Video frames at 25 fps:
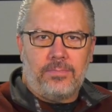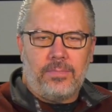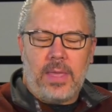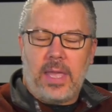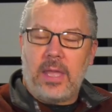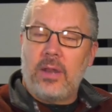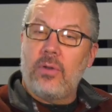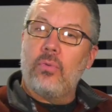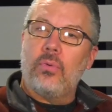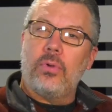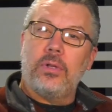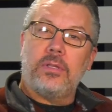
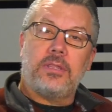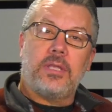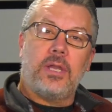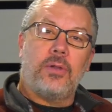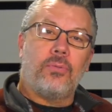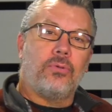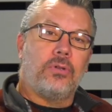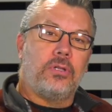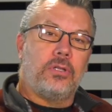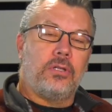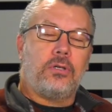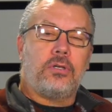And what they
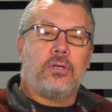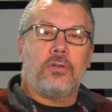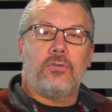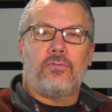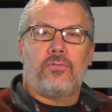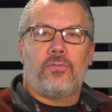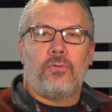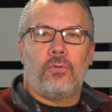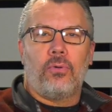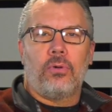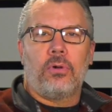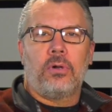were looking
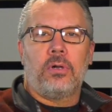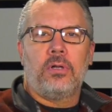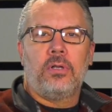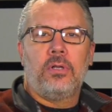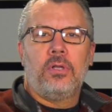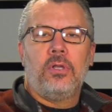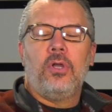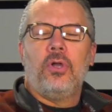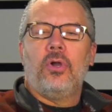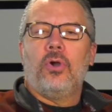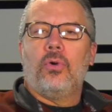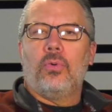for
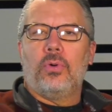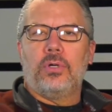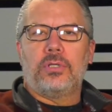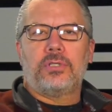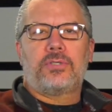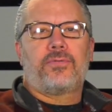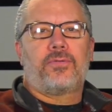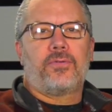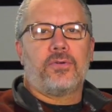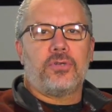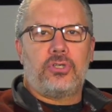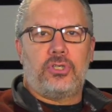was for